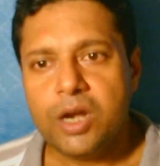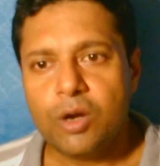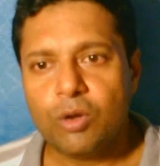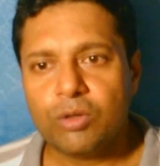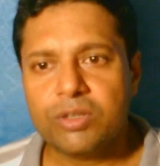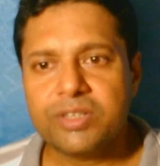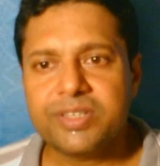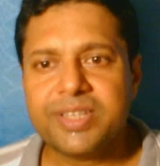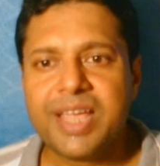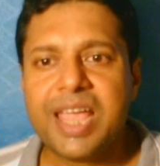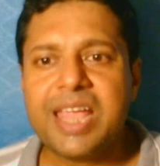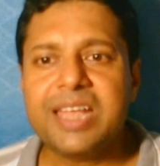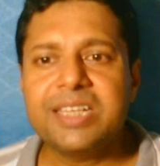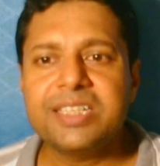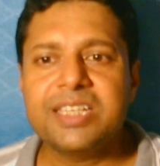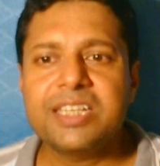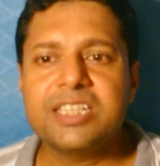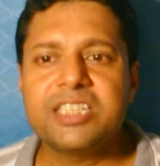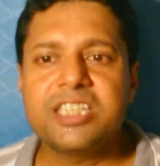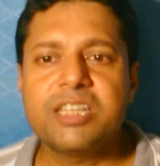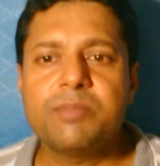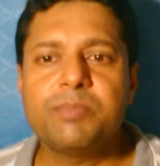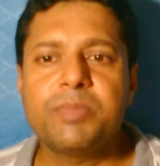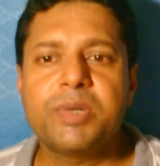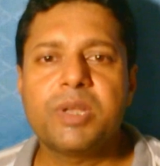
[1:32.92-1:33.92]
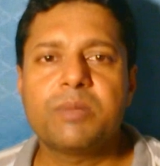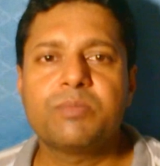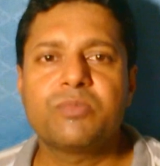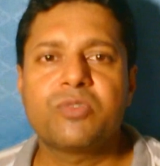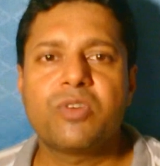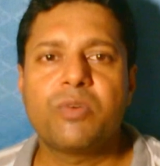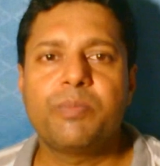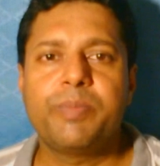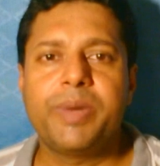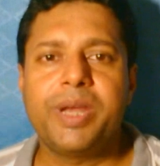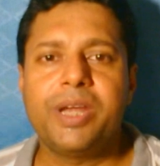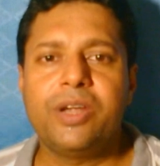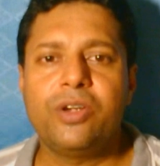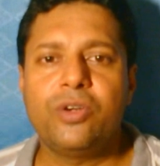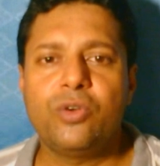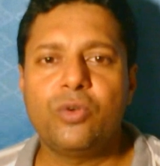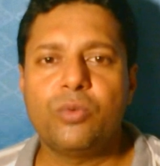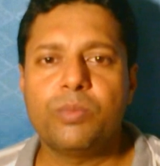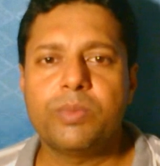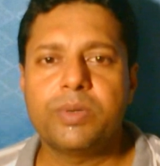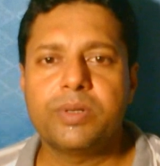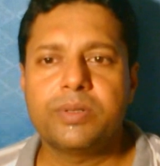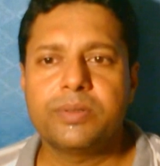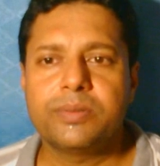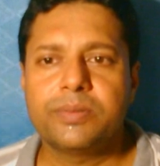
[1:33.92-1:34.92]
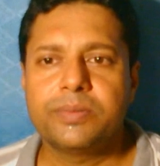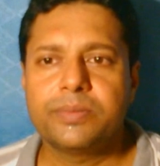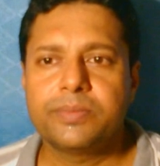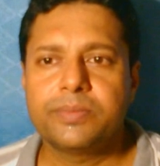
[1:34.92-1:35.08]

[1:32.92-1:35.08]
Now, the signs and symptoms of brain tumor.